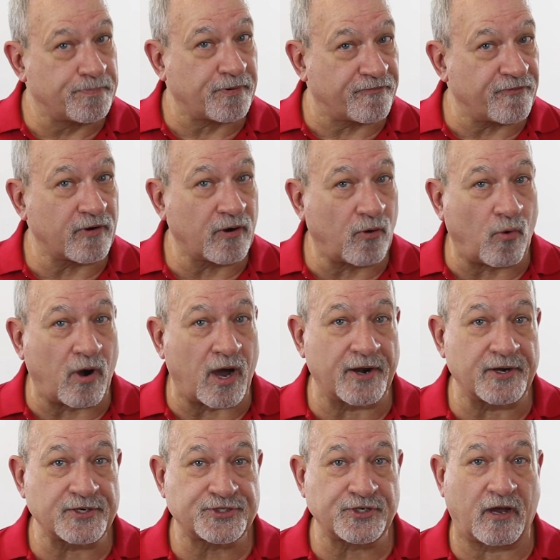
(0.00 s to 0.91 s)
prefer a
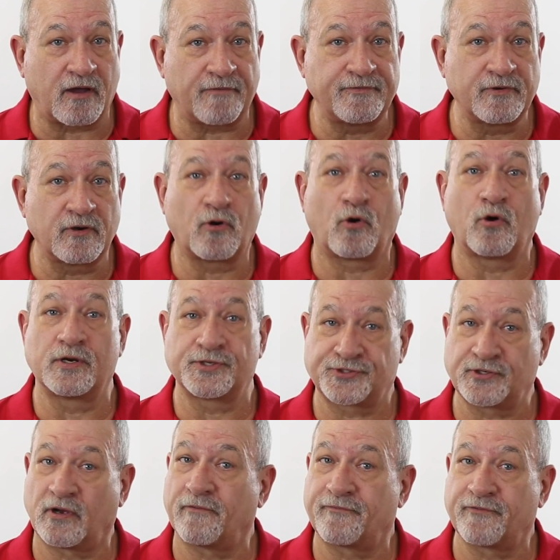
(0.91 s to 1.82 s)
water softener or a
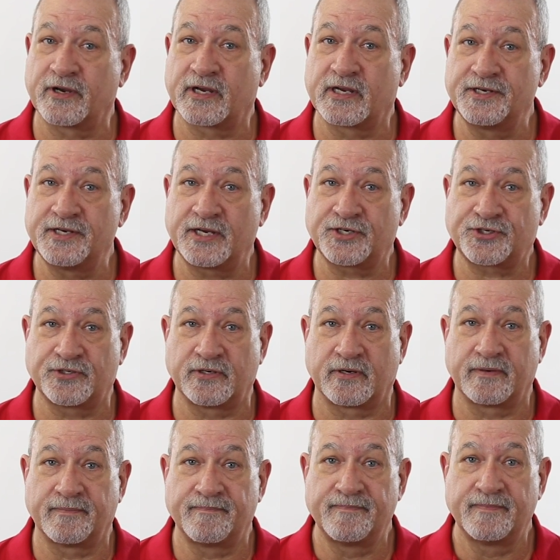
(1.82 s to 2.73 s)
salt-free
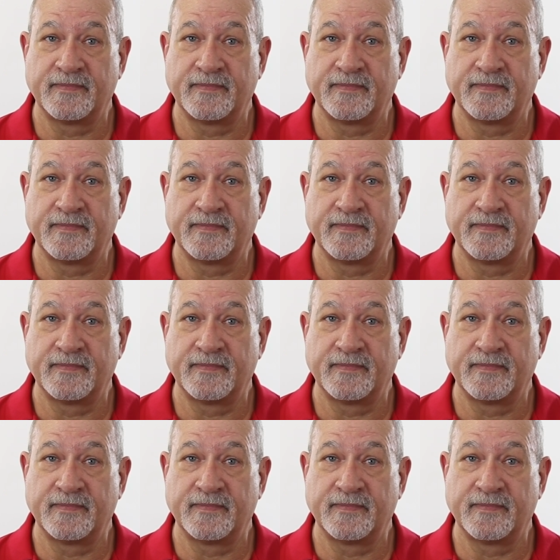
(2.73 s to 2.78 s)
conditioner?